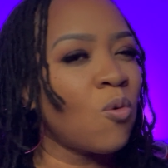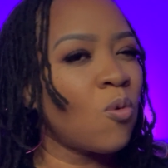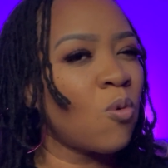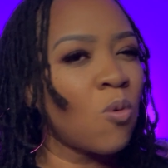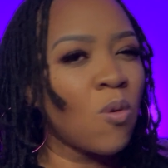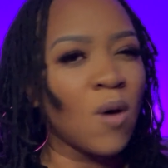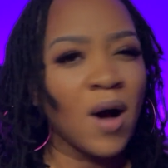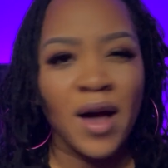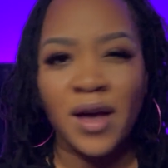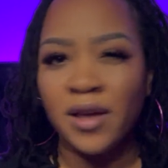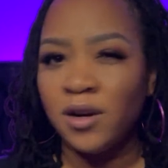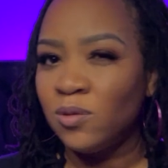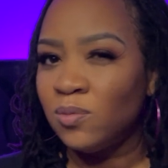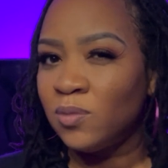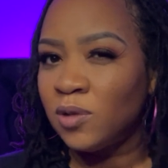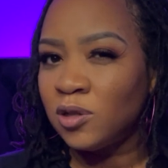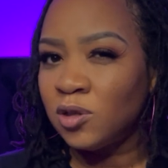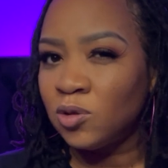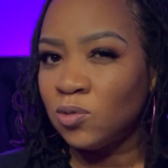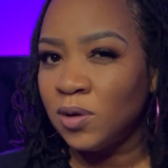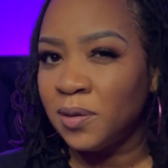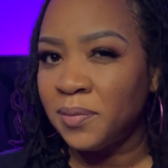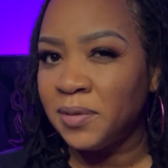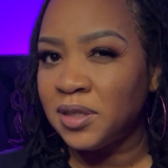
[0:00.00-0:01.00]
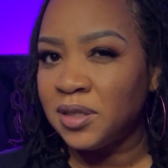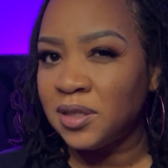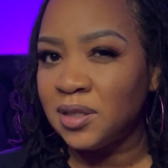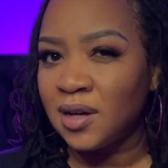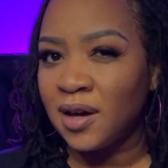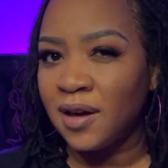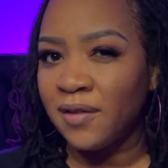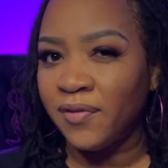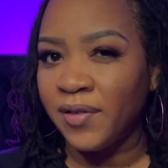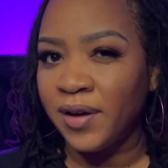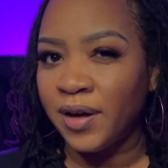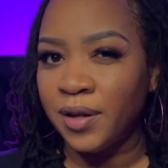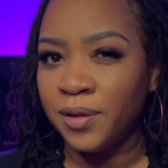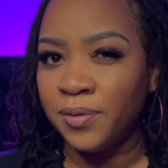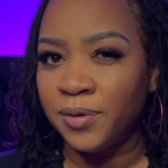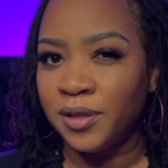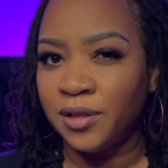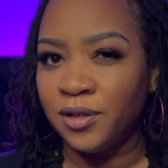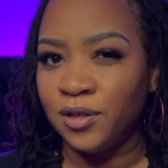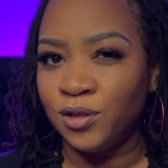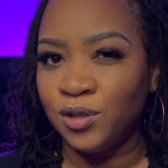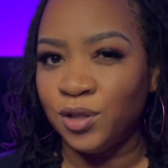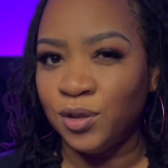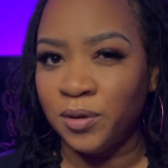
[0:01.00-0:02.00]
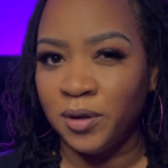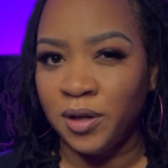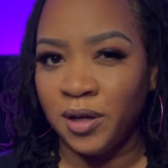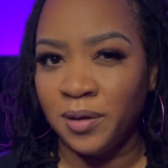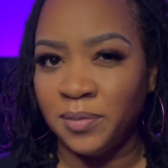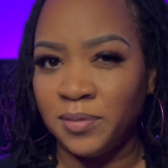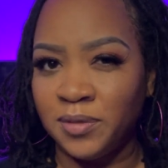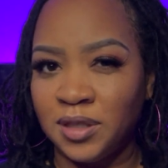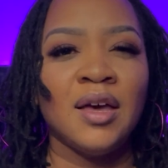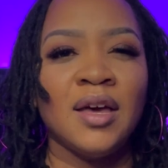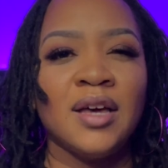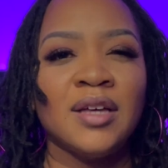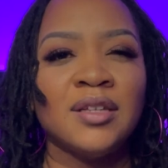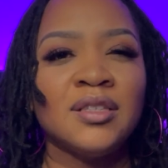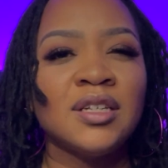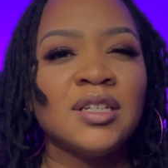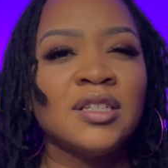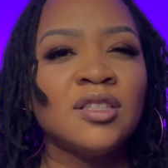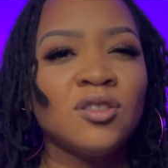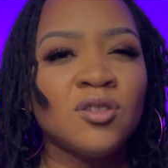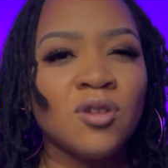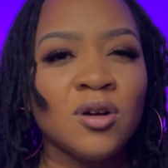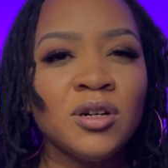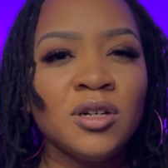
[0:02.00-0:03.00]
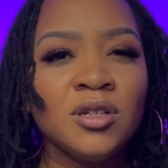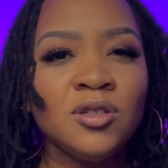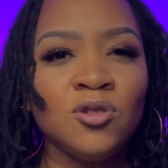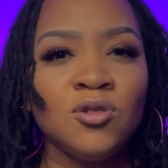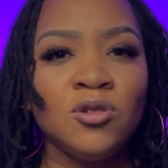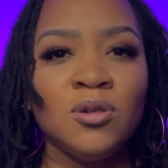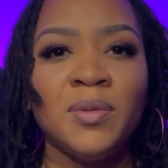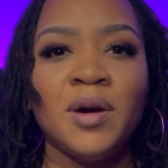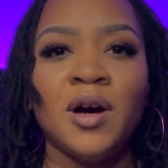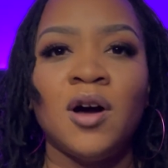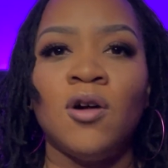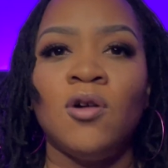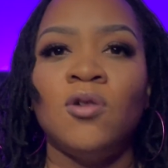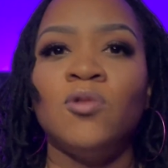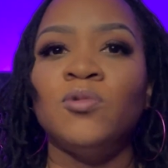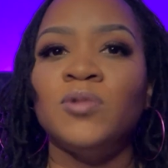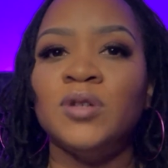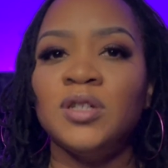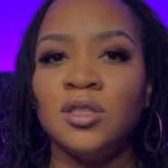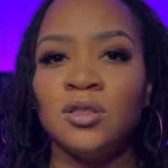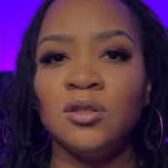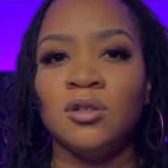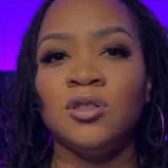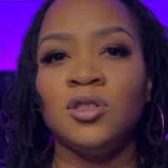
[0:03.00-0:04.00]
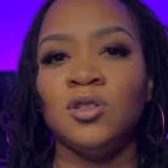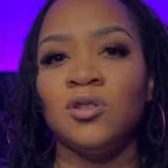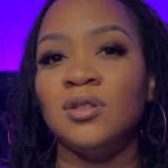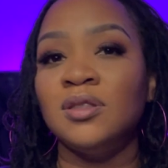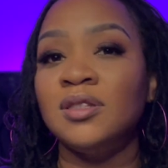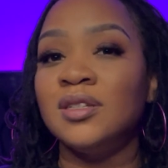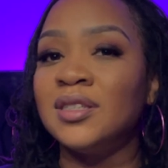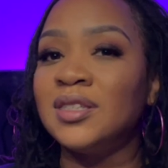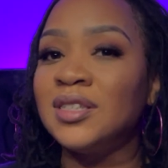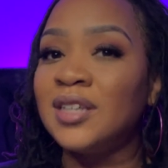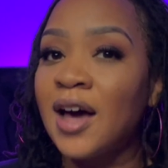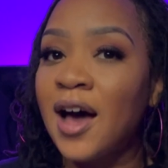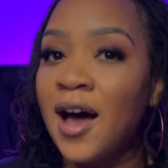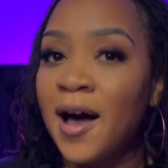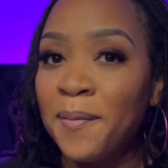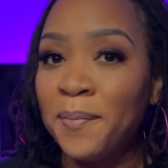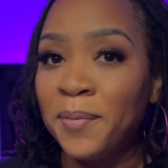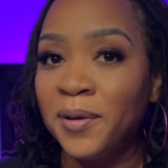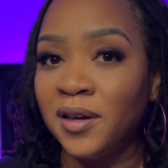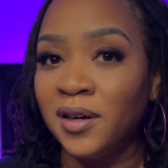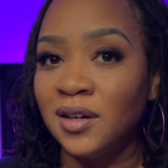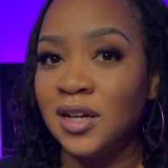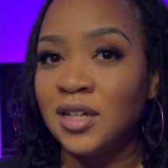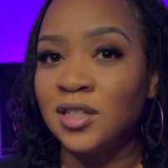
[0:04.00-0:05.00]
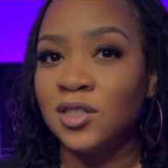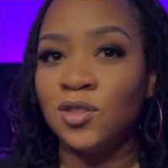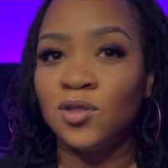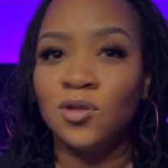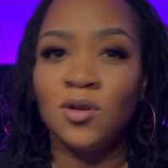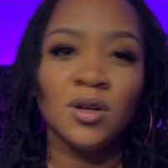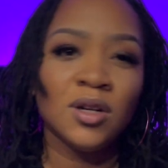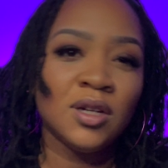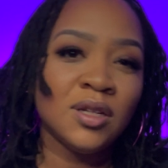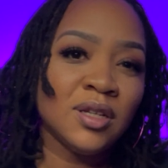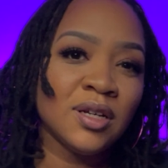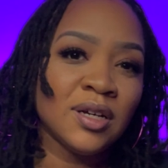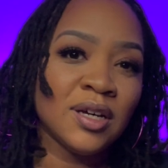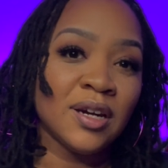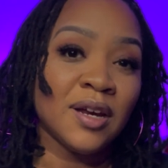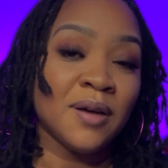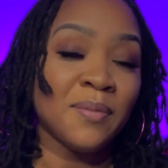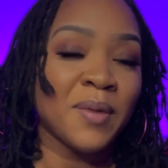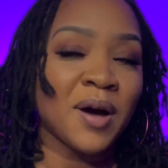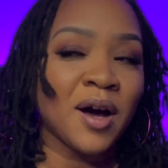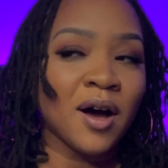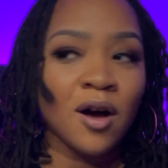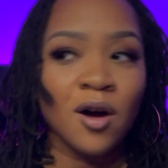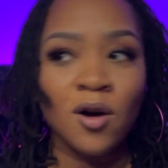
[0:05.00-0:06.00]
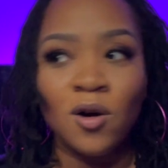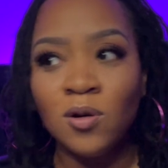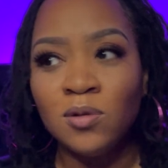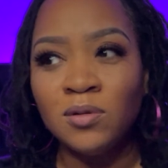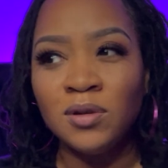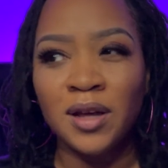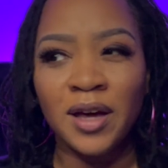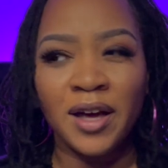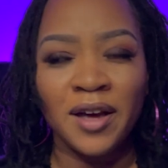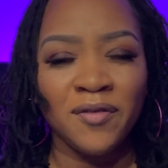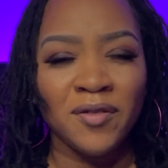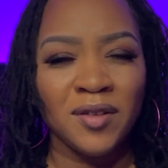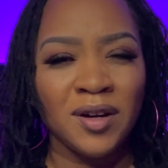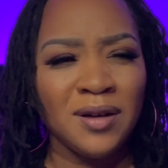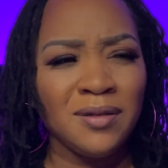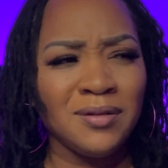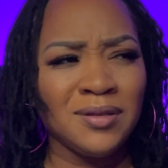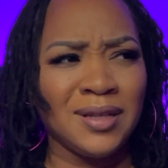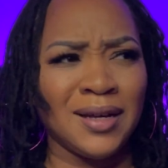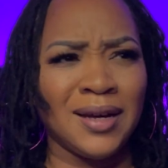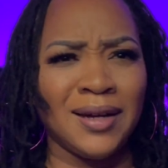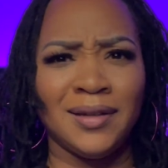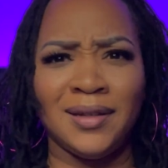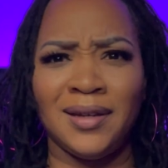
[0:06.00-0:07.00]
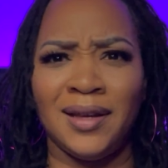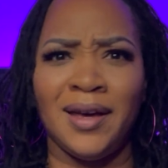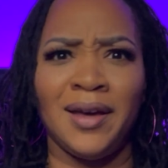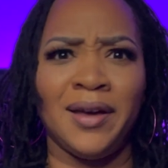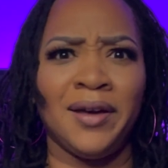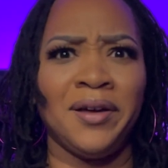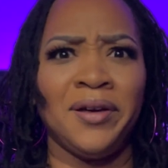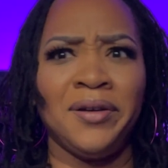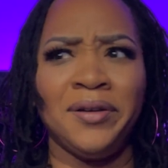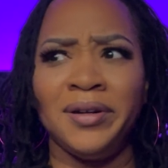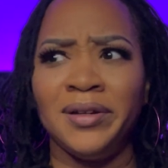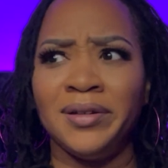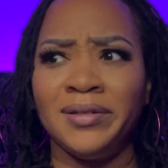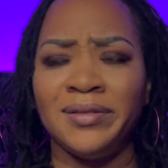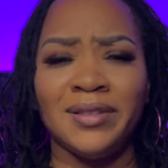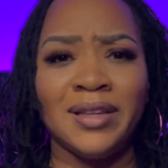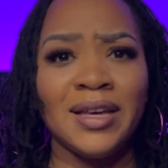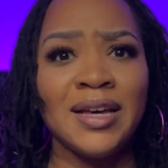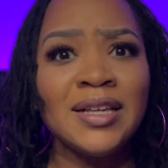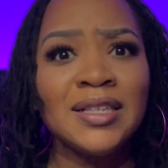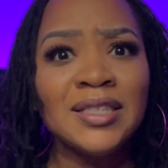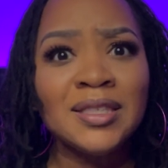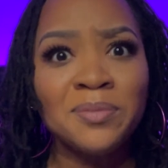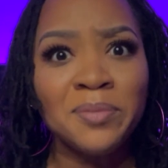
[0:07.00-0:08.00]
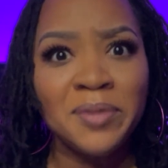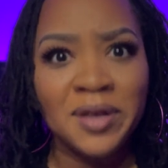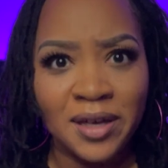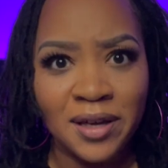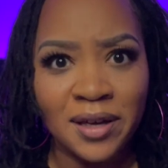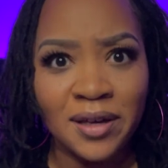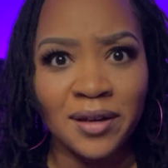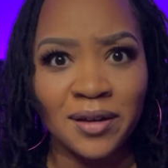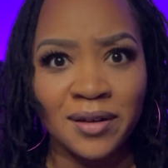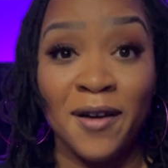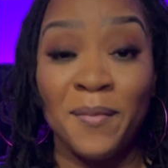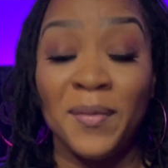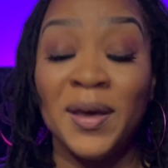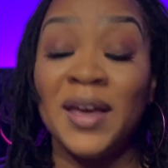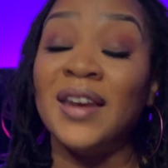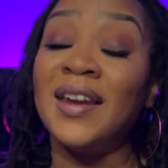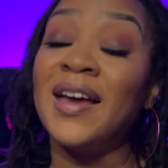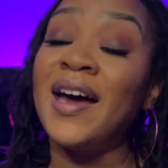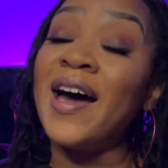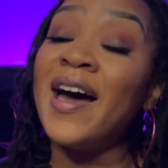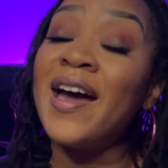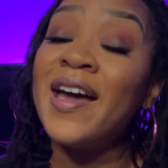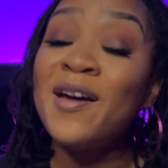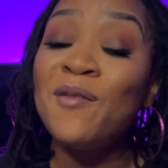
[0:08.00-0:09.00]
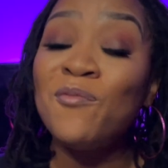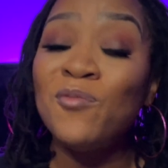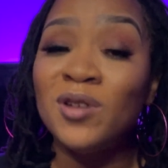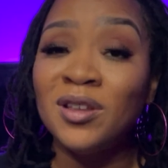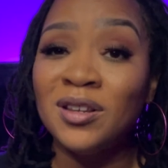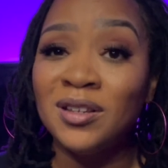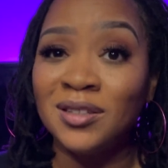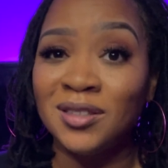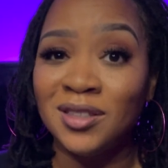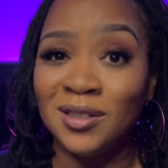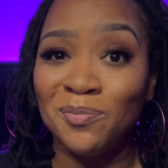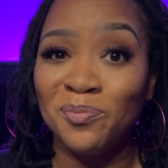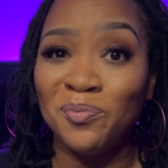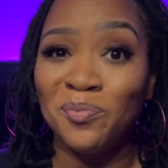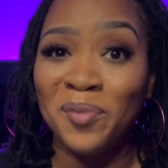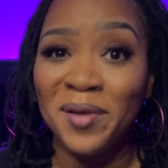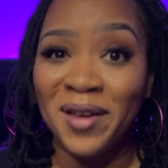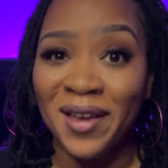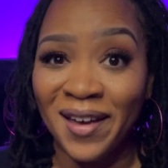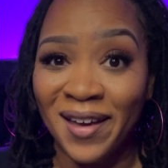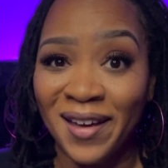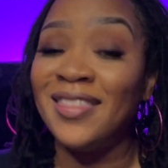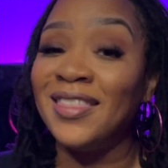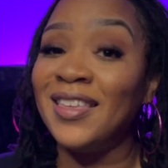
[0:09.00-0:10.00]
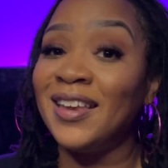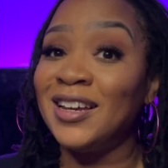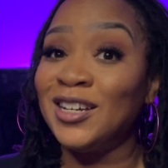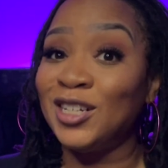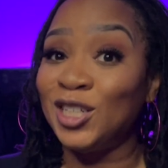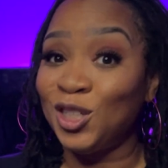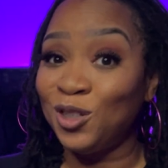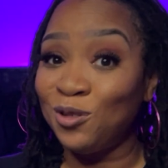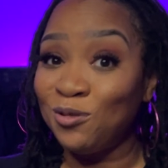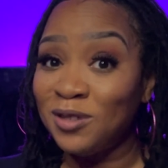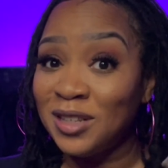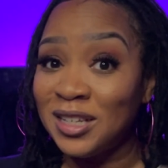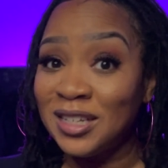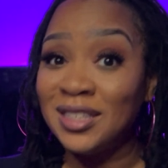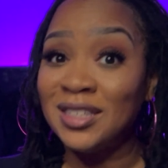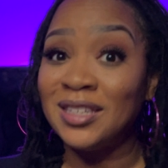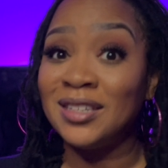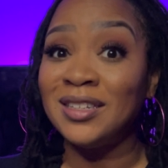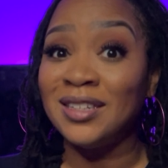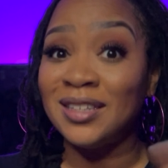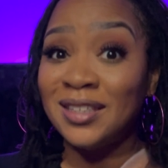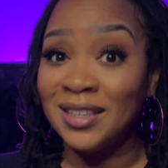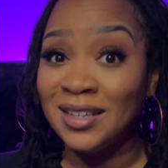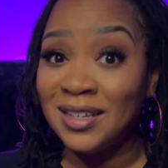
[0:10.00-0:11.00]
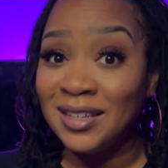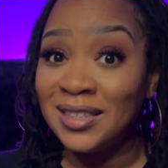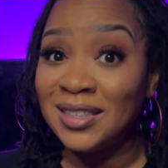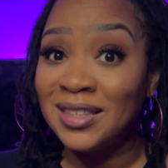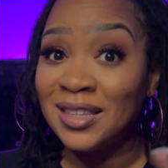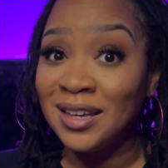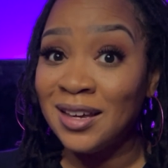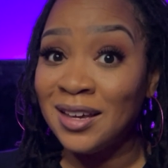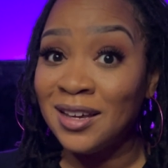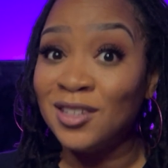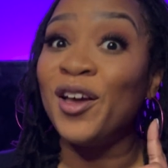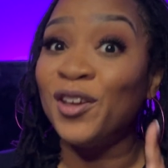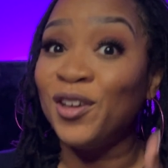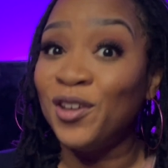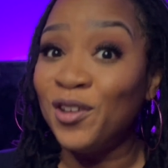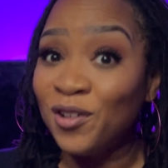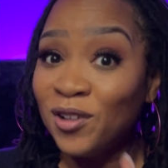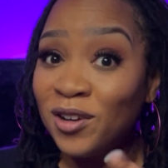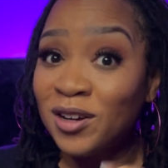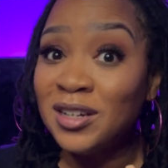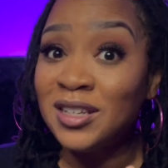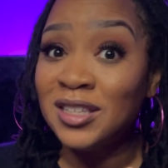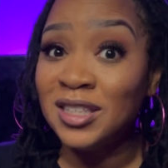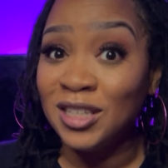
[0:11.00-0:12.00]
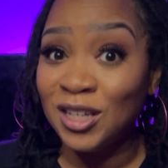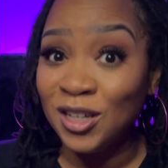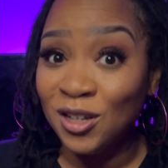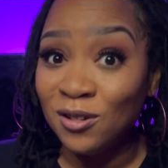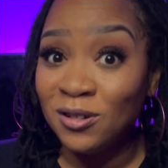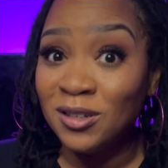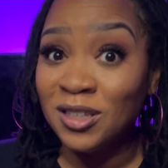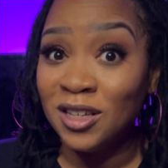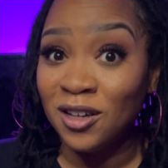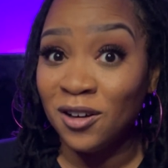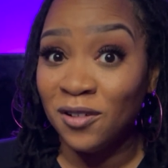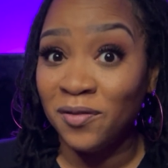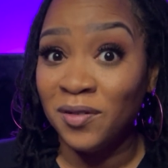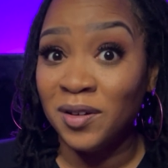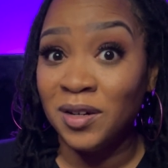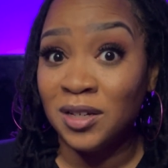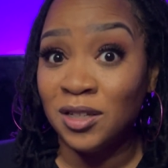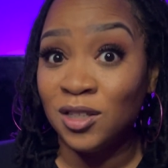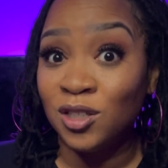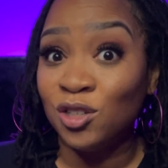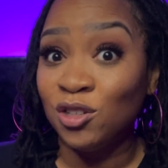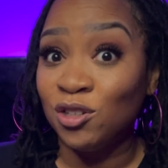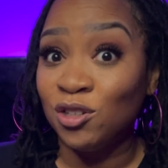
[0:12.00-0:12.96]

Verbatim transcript: why do most women stop following their dreams? As I started doing my own research on this topic, I started looking at my own life and I was like, dang on oh, it, that's me. And I am willing to bet that as you listen to these things, you're gonna see yourself in this